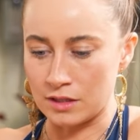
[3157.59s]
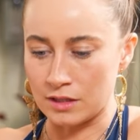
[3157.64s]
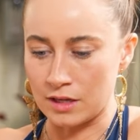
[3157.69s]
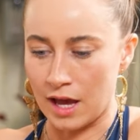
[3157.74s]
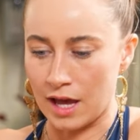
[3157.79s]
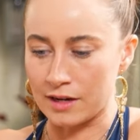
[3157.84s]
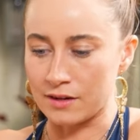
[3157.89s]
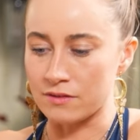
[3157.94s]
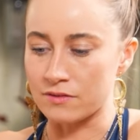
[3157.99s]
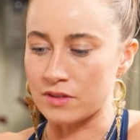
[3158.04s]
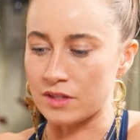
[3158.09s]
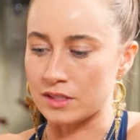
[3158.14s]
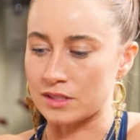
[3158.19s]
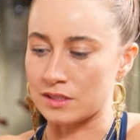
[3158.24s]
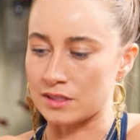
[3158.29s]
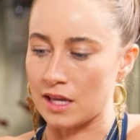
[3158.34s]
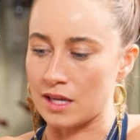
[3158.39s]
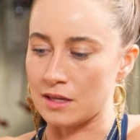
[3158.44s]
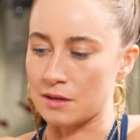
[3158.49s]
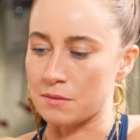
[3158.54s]
kind of
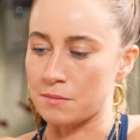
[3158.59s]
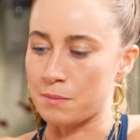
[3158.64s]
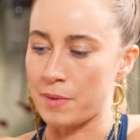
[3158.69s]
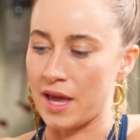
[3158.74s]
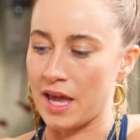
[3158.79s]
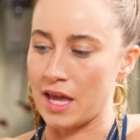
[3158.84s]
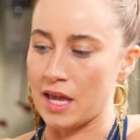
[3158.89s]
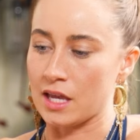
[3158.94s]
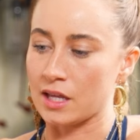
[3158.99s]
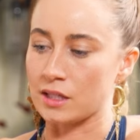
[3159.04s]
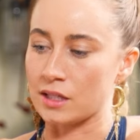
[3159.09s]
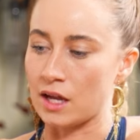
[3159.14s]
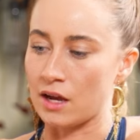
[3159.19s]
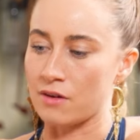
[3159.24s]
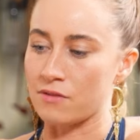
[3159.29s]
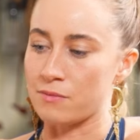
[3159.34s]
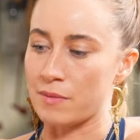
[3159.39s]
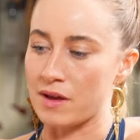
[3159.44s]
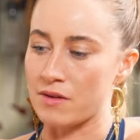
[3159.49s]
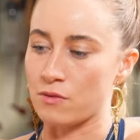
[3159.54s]
this like pain
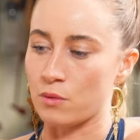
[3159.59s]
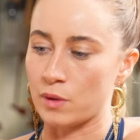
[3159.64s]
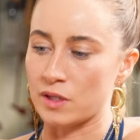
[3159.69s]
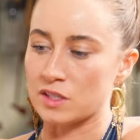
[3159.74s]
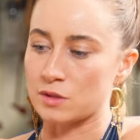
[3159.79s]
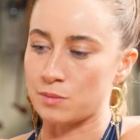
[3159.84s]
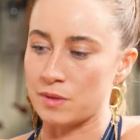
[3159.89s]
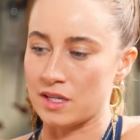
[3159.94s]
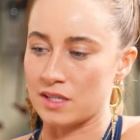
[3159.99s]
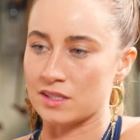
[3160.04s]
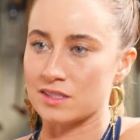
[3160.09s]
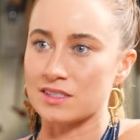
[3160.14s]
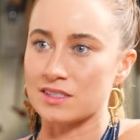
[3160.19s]
of my voice being